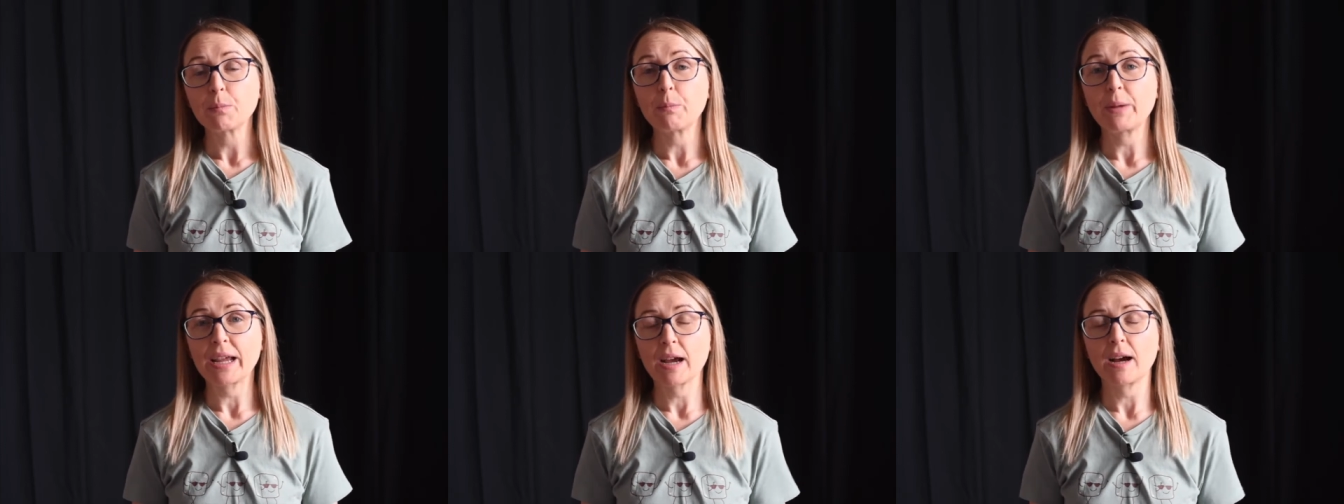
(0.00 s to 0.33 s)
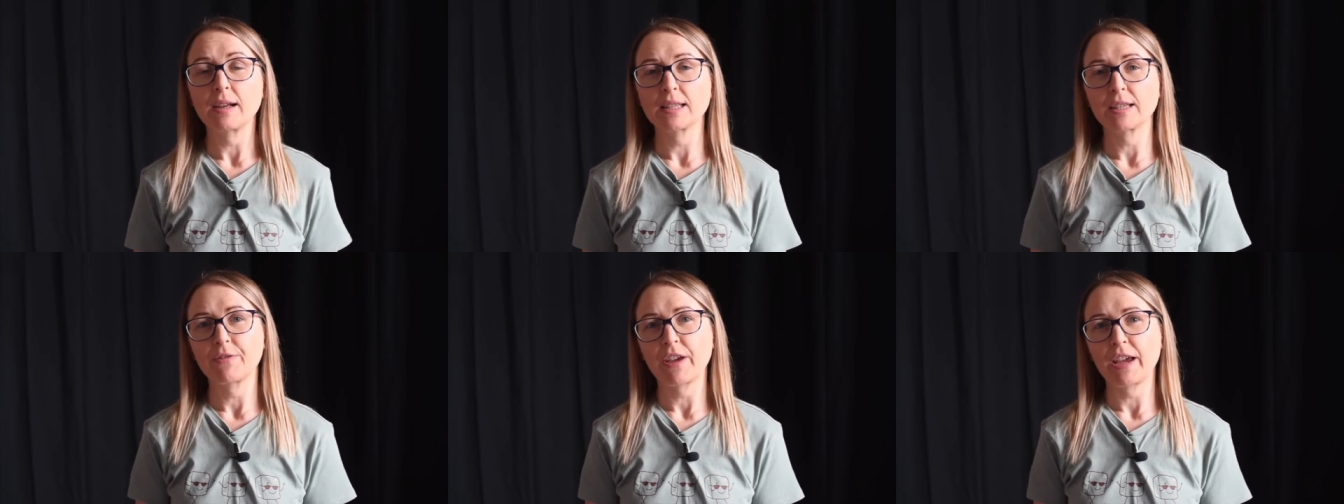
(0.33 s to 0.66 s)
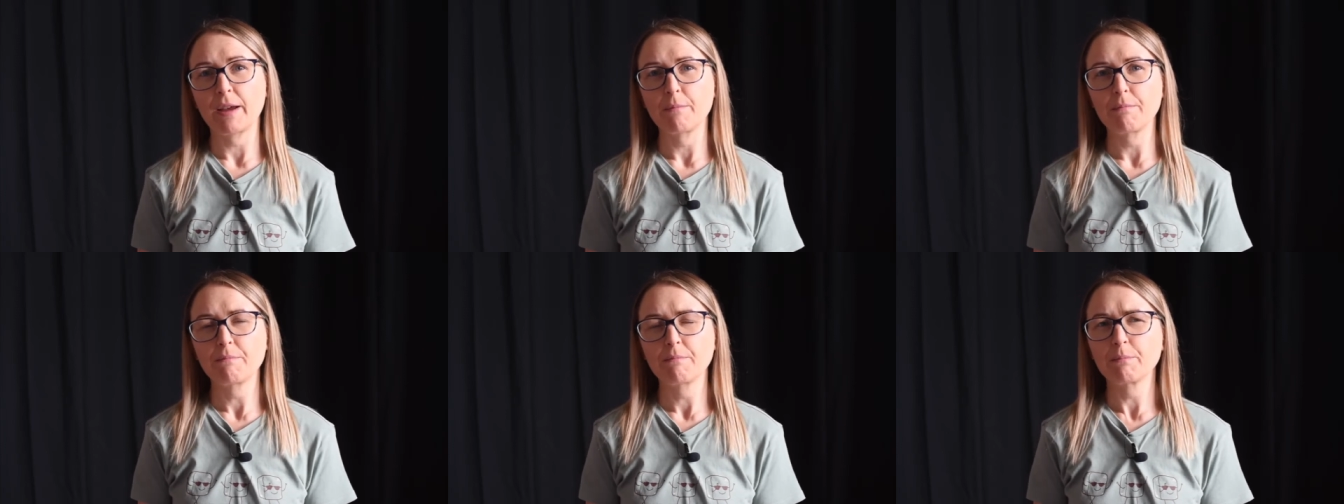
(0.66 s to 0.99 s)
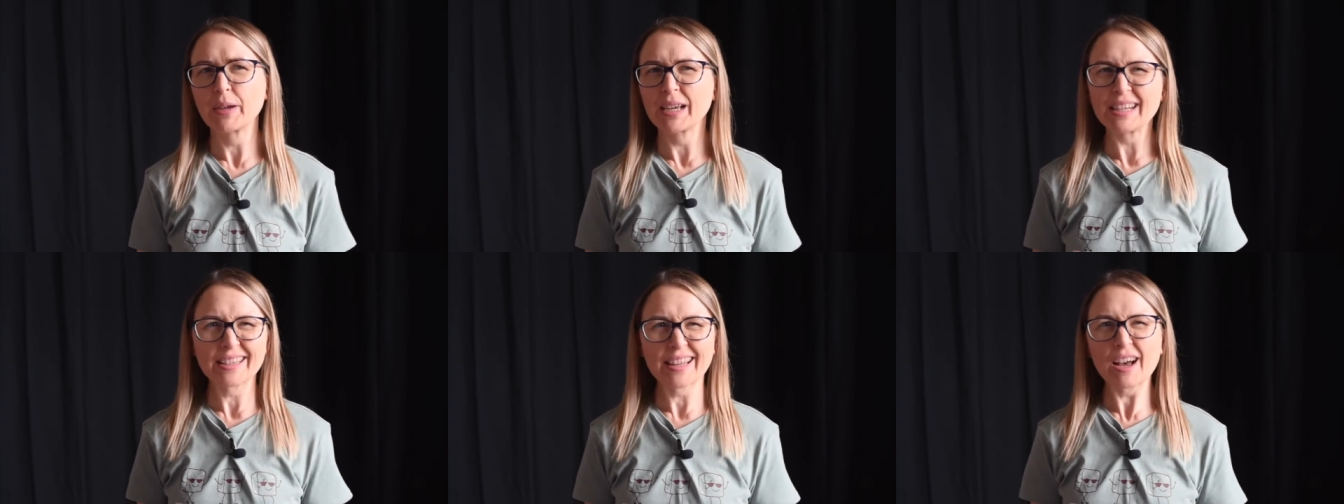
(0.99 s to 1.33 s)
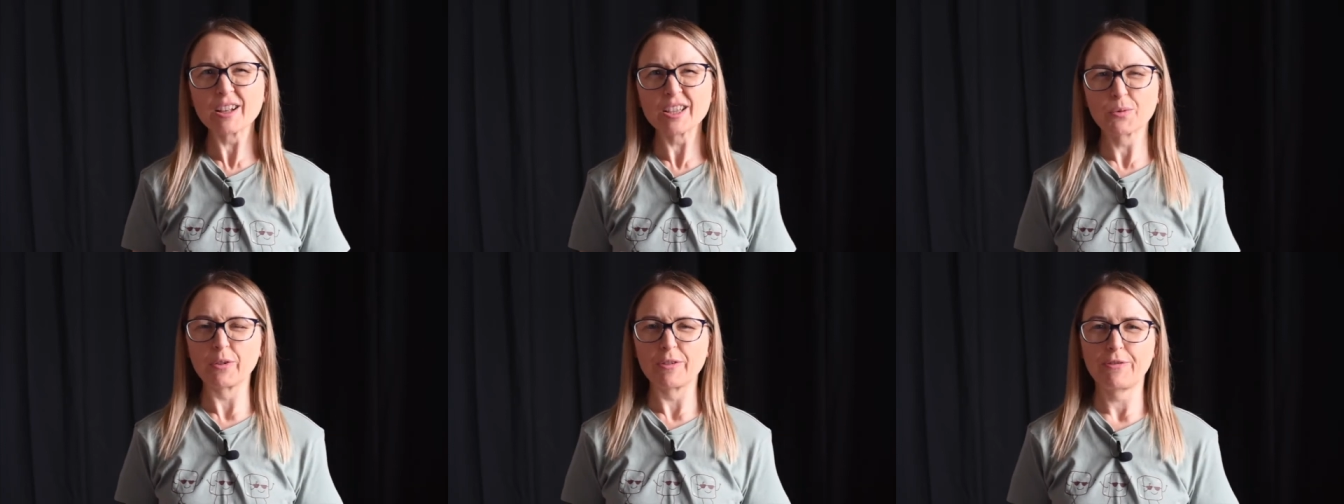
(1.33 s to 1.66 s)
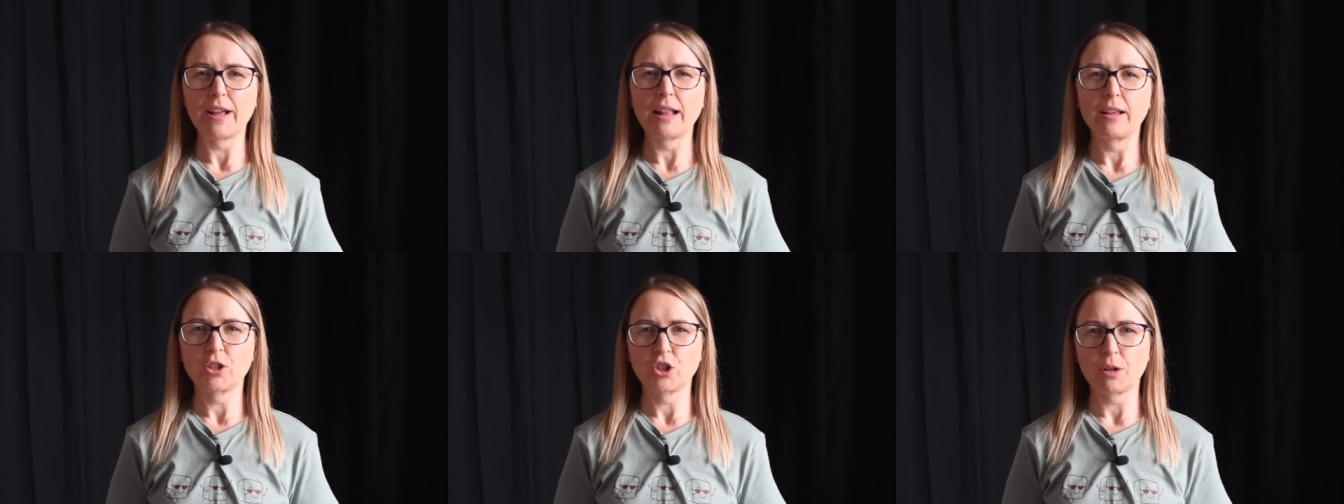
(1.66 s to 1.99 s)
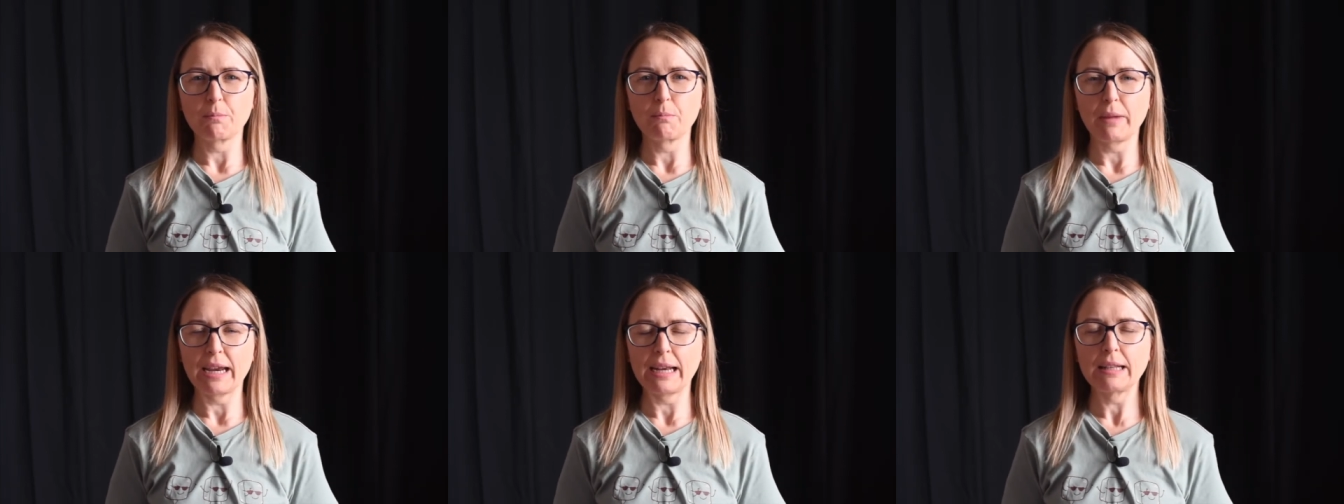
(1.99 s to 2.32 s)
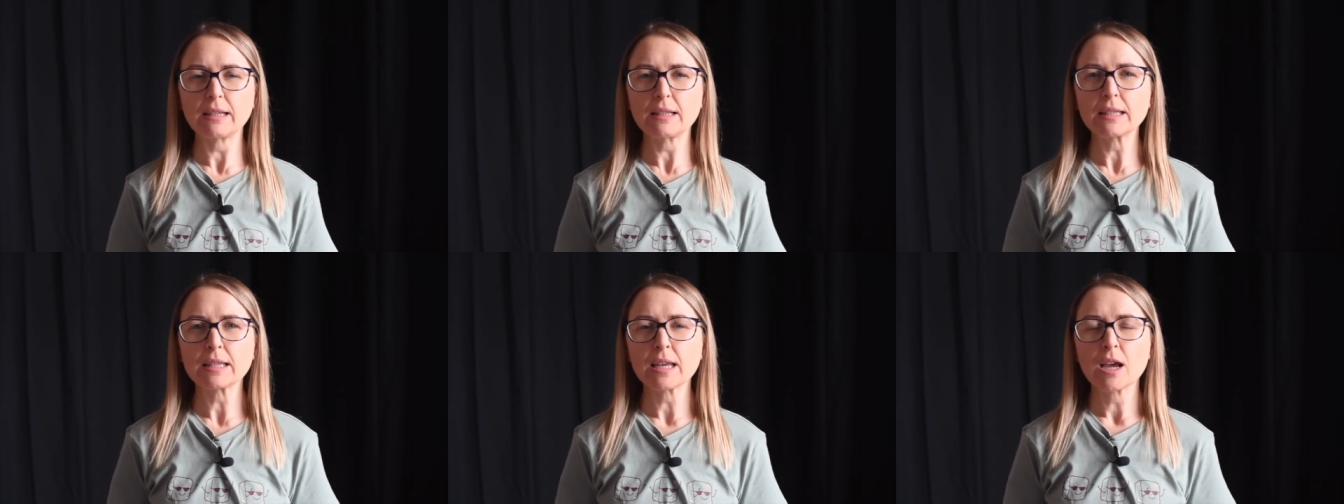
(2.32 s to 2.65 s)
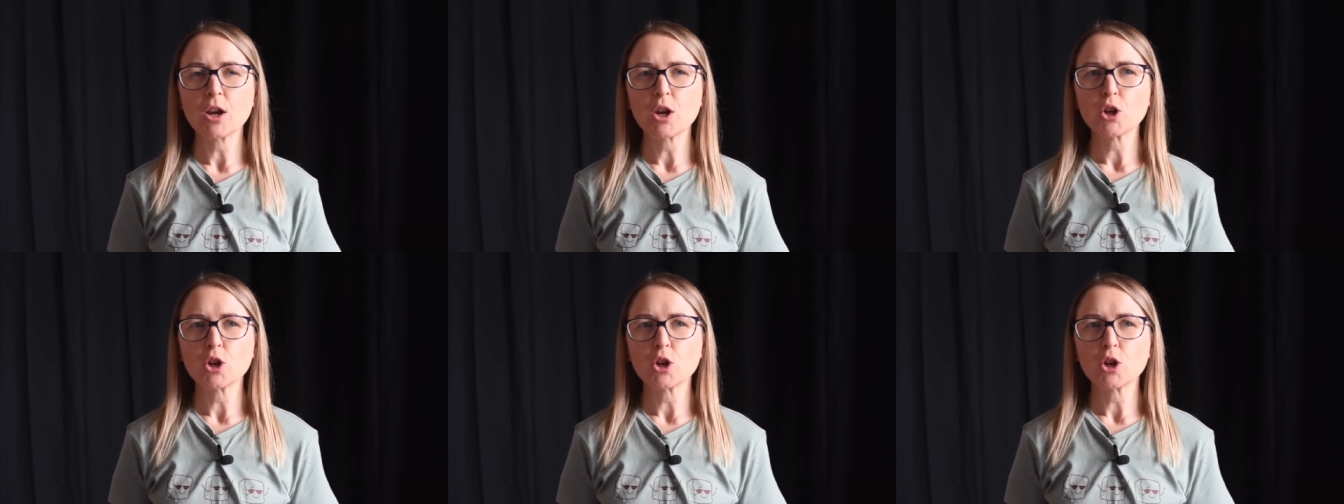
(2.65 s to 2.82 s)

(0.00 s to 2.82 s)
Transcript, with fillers: because of him, because that's what fellowship means.